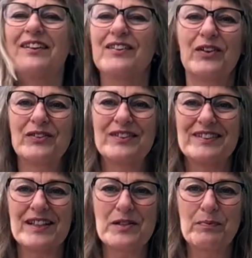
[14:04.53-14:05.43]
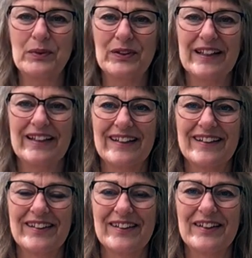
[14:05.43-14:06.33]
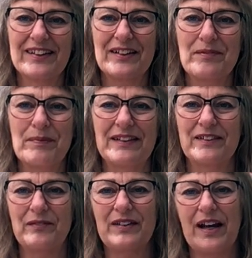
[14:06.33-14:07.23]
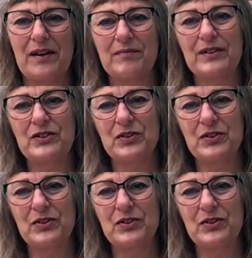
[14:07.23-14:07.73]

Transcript: not just put in a little bit of time